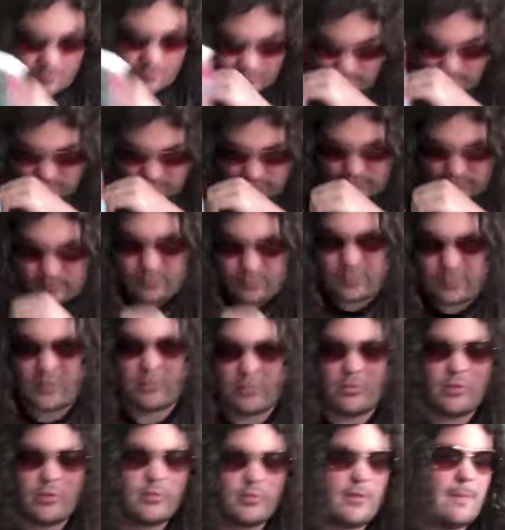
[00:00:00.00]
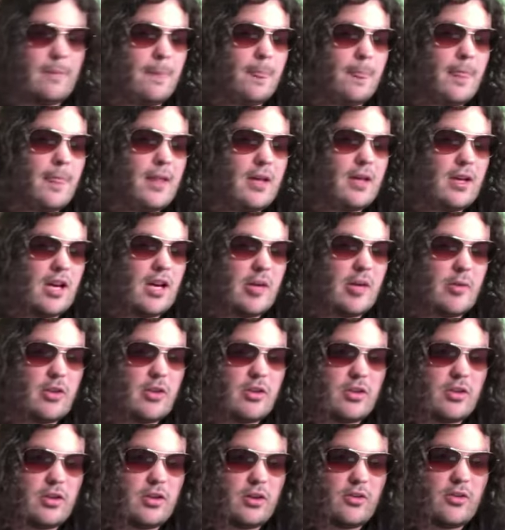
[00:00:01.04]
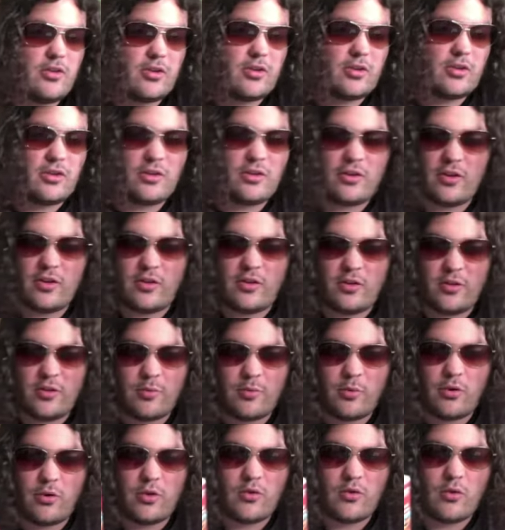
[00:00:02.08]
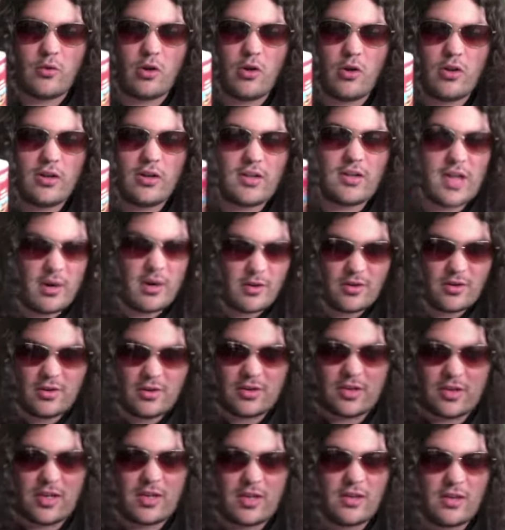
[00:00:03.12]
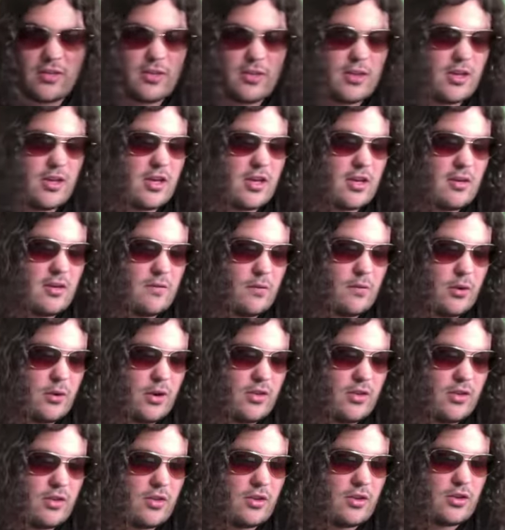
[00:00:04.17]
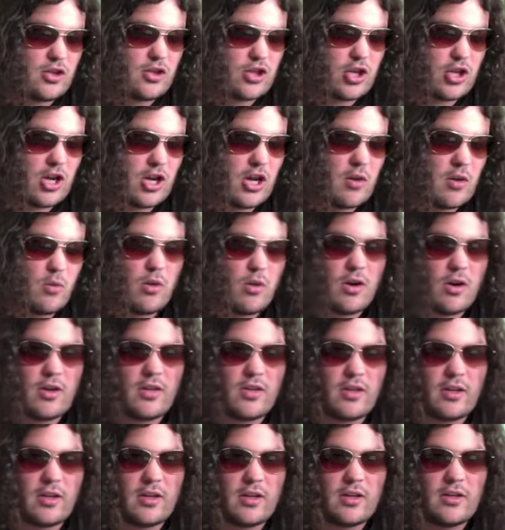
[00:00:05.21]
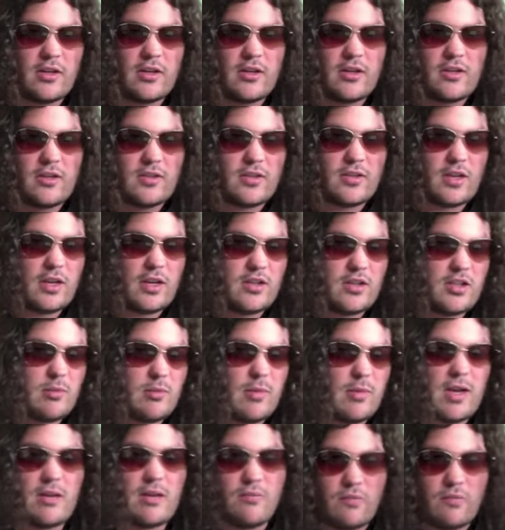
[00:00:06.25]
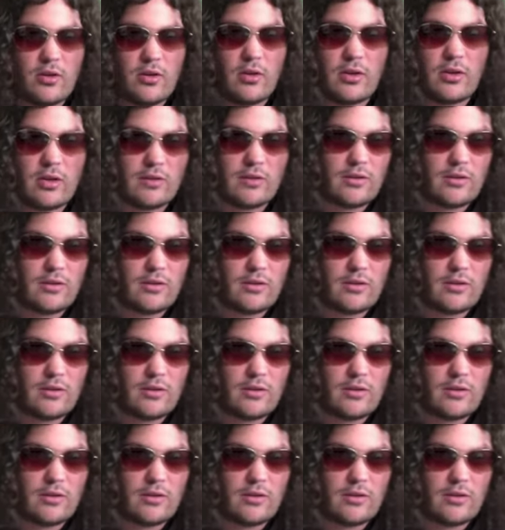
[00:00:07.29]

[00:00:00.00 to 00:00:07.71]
pardon me. Another also in, in supporting role like Gary Sinise he voices uh, Shaw one of the the the main villain